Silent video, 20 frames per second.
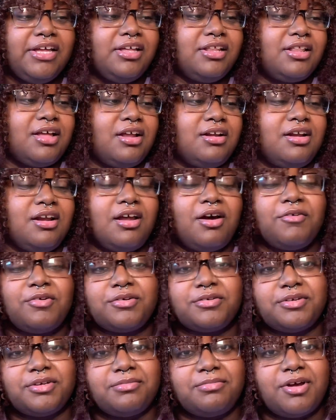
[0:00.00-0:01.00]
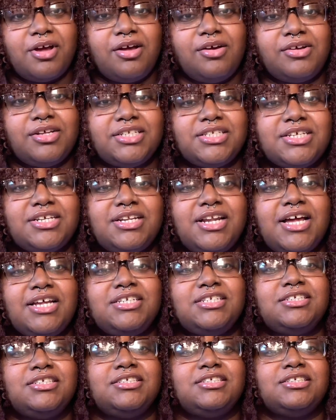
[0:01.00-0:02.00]
I did not want to read about, until I
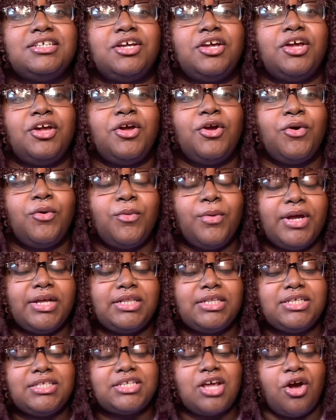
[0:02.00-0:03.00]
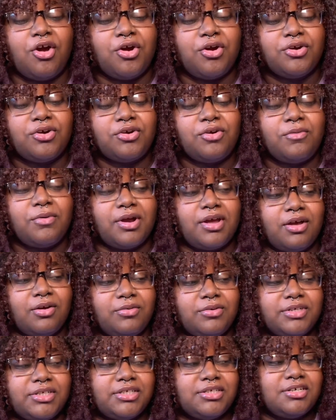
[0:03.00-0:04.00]
just quickly turned
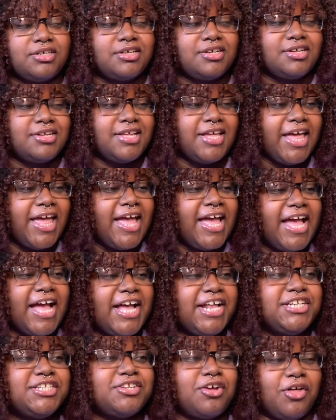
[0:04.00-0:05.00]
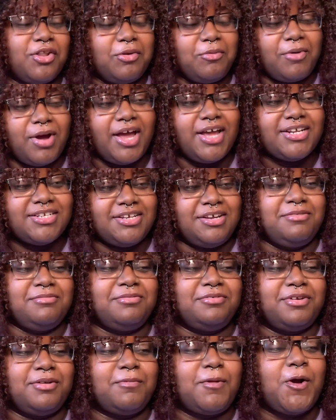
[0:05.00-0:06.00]
around and saw the YA
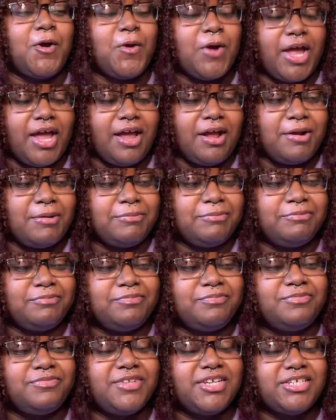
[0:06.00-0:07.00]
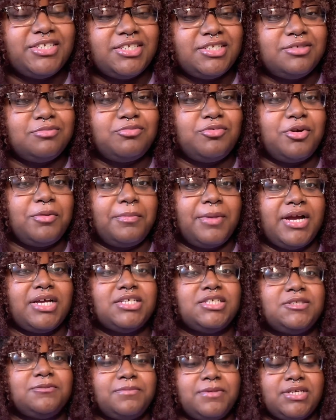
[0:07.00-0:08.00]
table, and I'm like, okay, this is more my
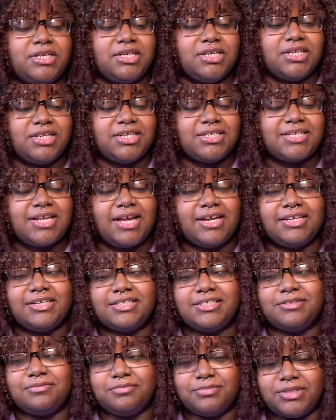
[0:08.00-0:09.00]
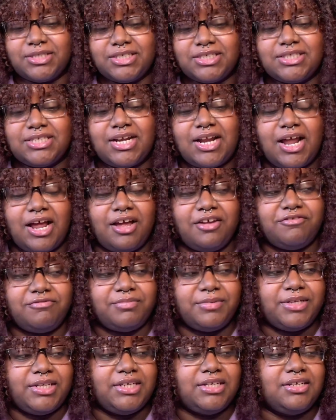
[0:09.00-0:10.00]
speed because I can get some books that I've
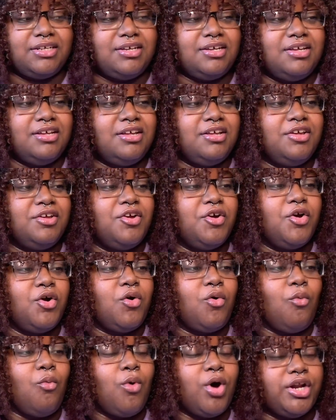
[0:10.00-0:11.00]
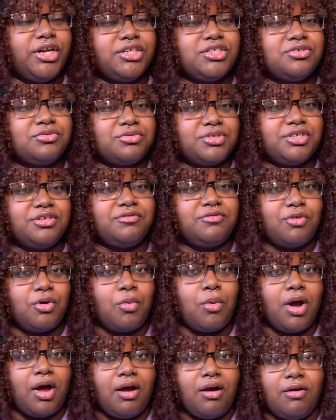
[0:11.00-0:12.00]
been wanting to read for a
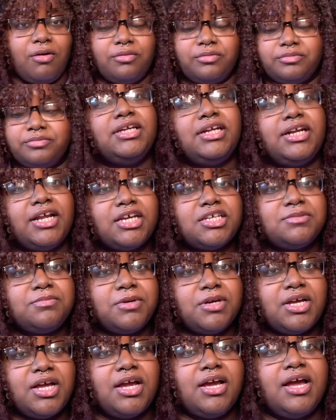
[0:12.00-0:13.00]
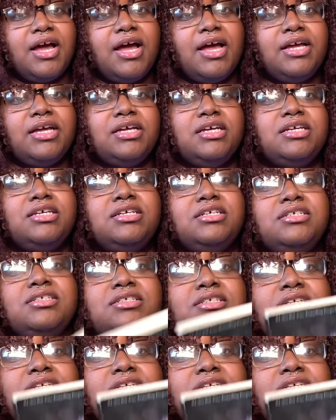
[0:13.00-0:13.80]
while. The next book I got is